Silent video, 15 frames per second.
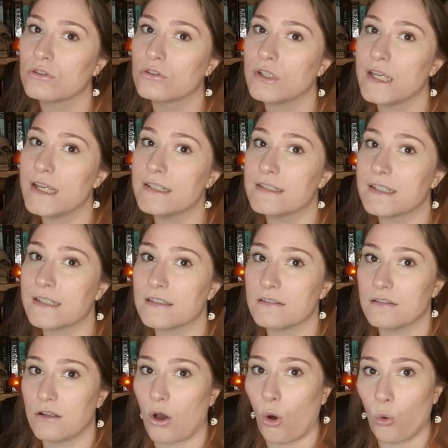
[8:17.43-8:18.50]
Is it
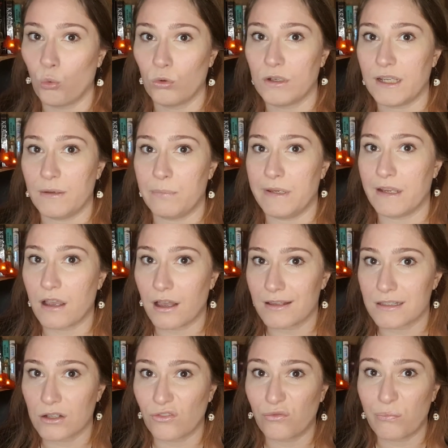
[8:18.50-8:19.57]
only because
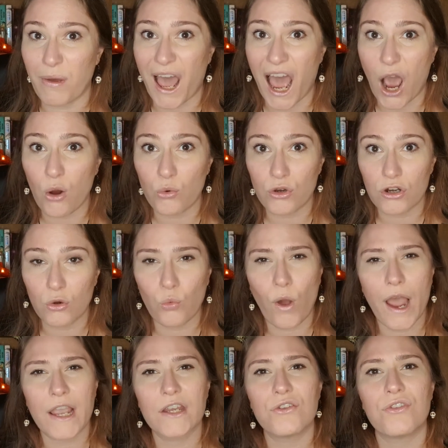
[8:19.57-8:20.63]
of power?
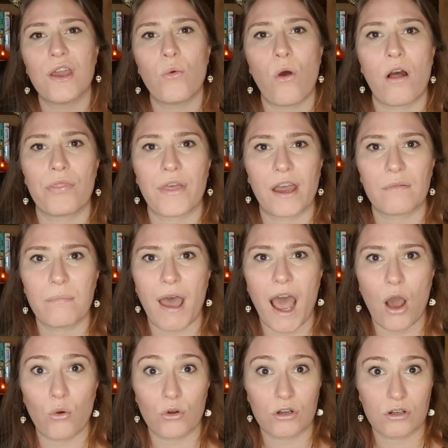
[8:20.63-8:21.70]
Why do they want that
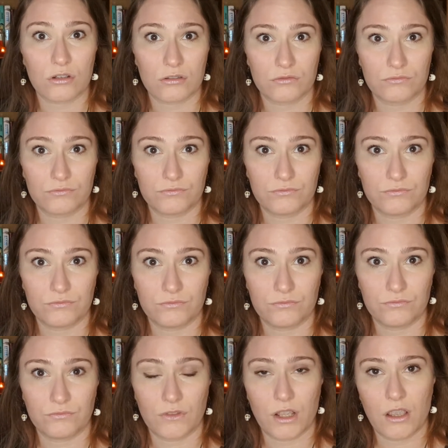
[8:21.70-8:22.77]
power?
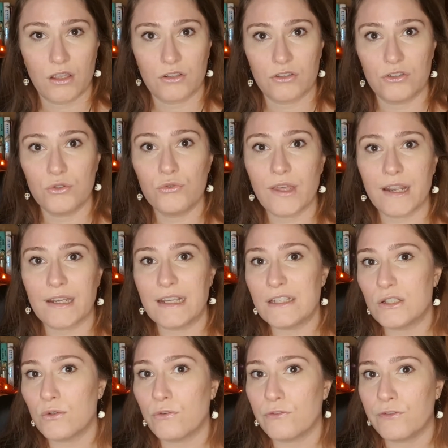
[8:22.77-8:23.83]
Do they need
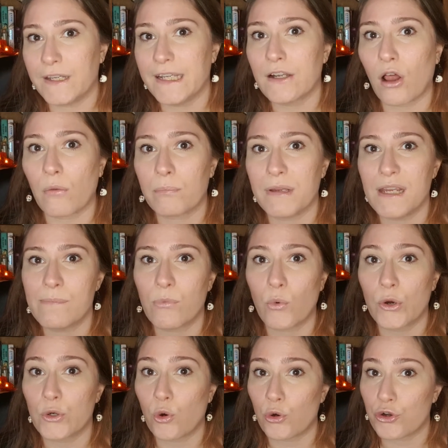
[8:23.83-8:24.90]
to feed on people
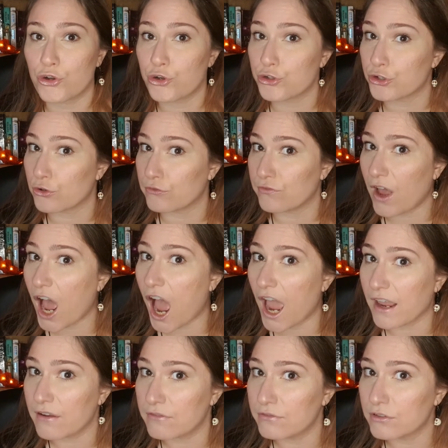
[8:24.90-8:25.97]
in order to survive?